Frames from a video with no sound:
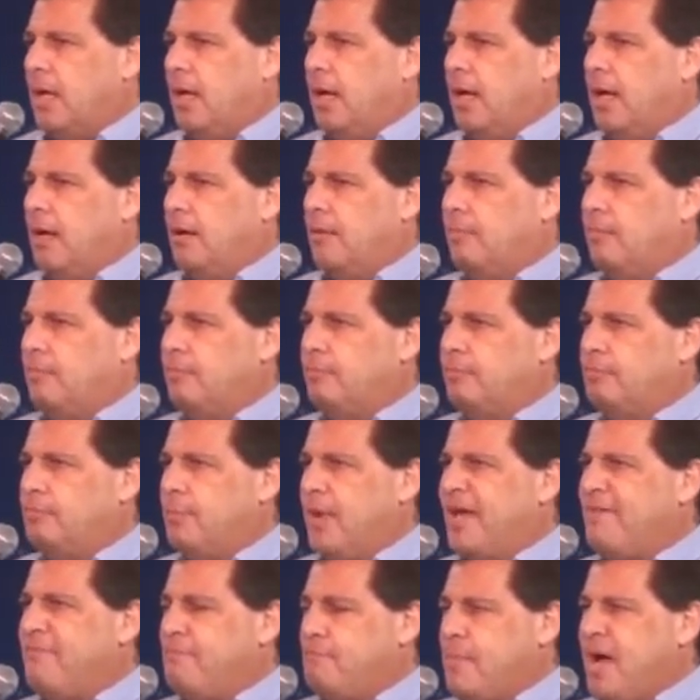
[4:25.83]

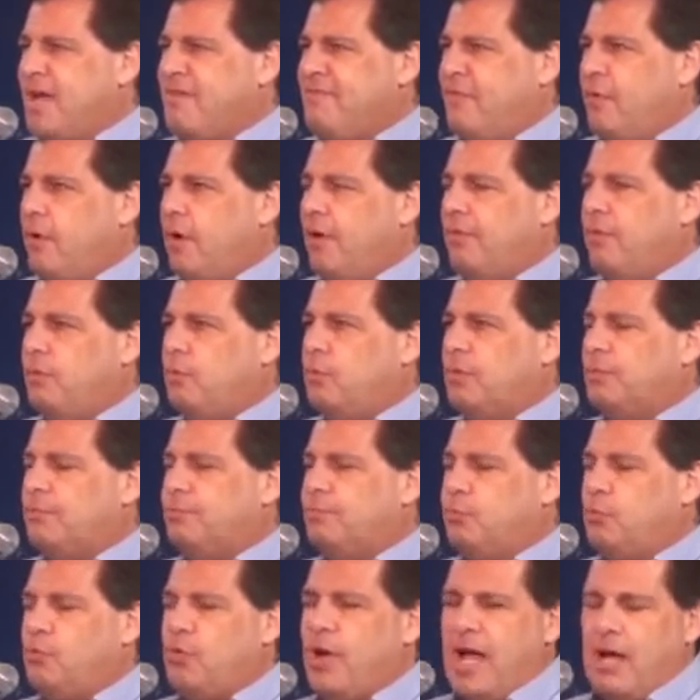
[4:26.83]
My father
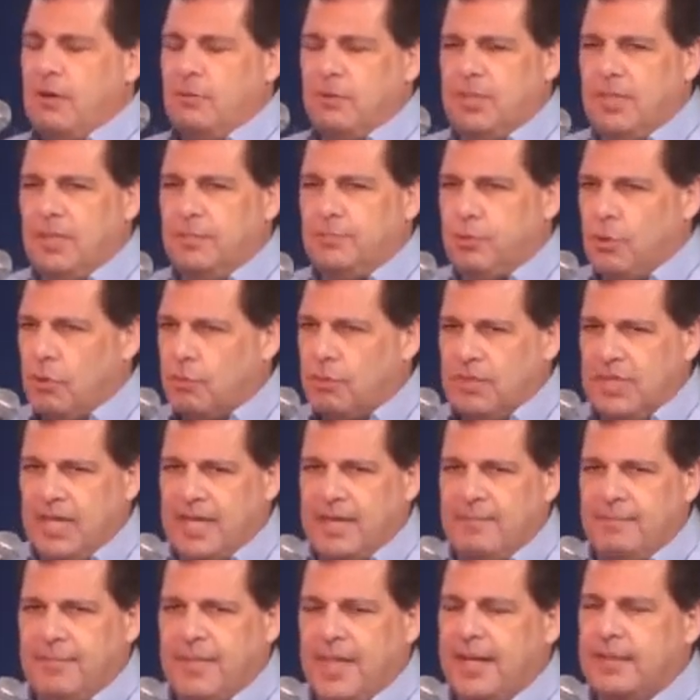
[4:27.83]
would proudly
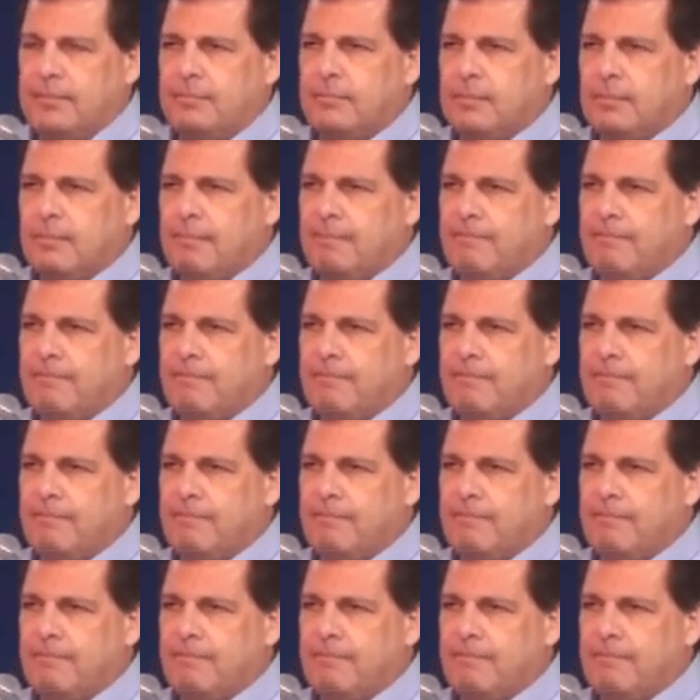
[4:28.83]
proclaim that